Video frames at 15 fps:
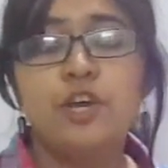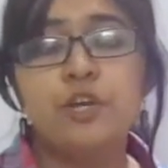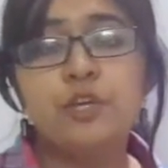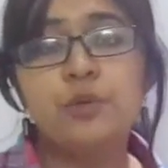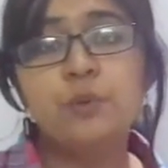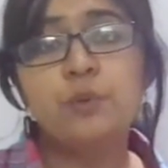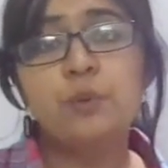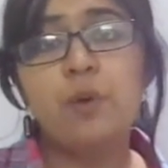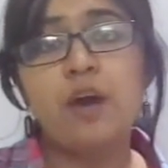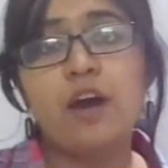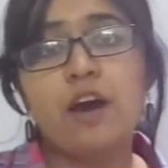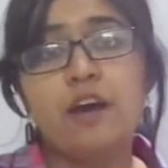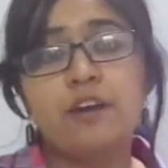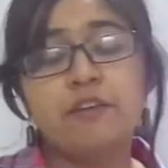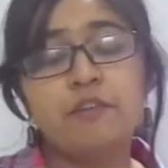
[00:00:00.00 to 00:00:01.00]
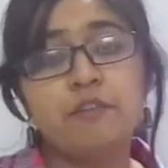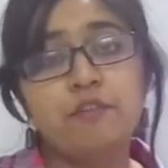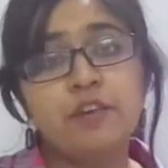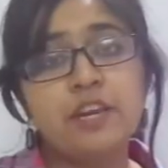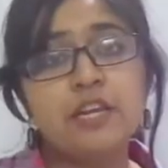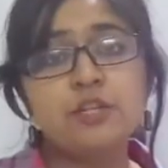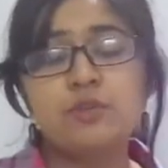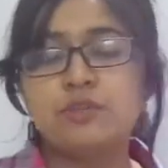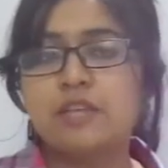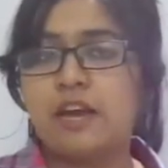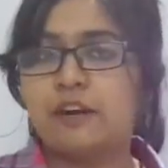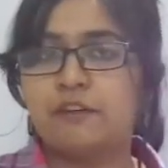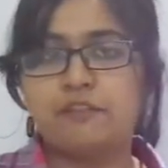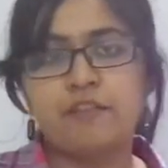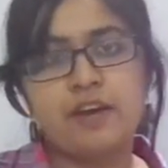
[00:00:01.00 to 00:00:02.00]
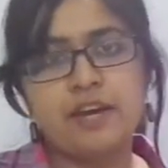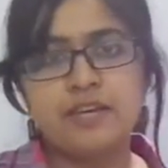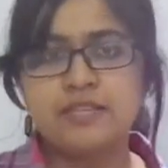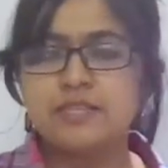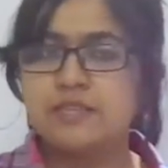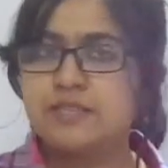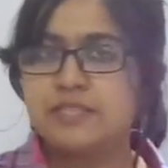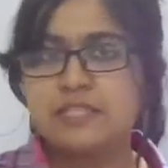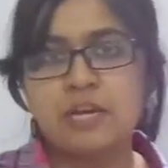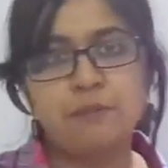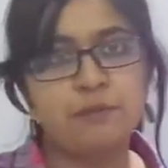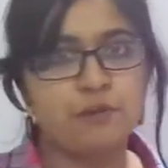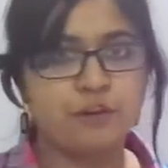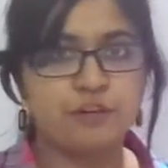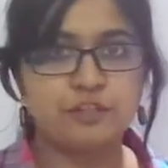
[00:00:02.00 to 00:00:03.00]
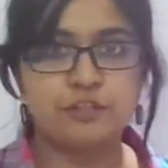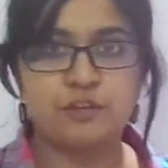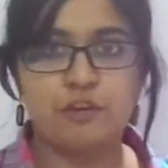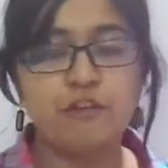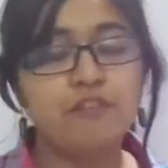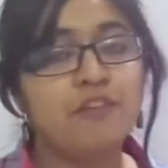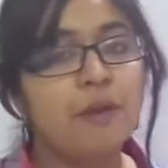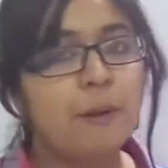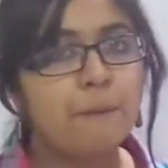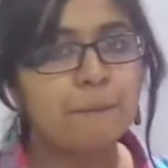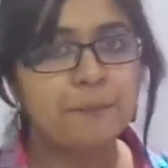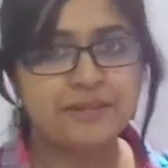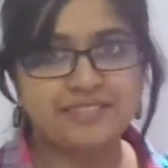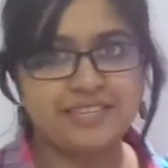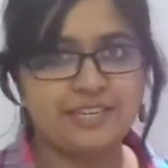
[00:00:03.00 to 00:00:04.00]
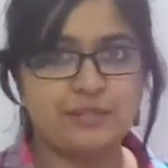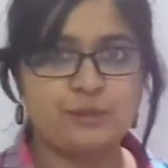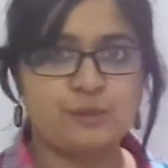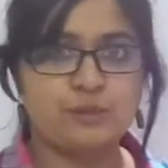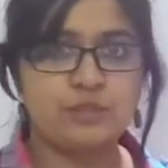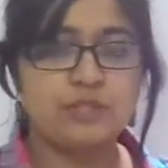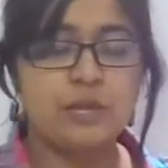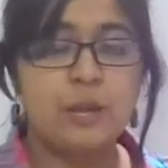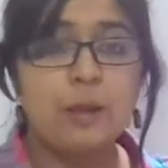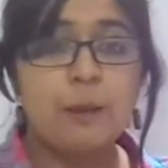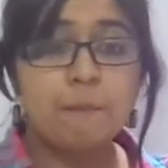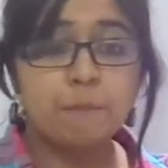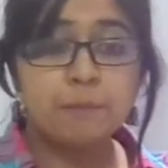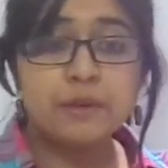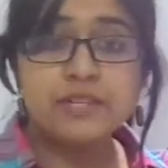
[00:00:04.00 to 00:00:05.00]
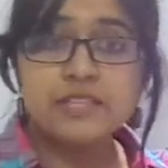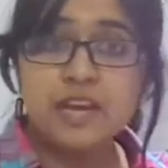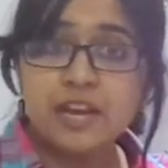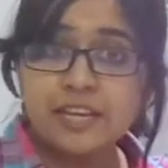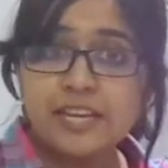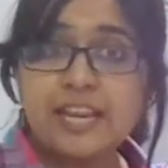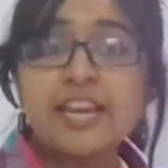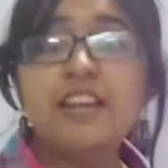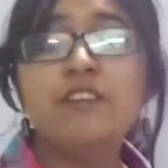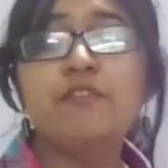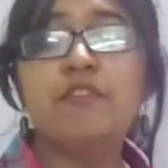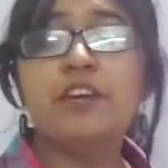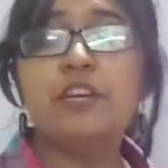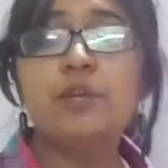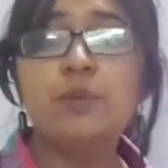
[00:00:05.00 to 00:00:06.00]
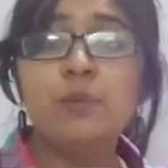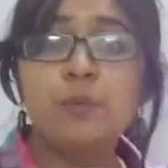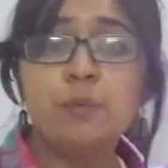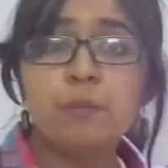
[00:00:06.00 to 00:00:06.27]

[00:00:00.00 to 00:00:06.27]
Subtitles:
you are willing to sacrifice some units of potatoes. But again, when you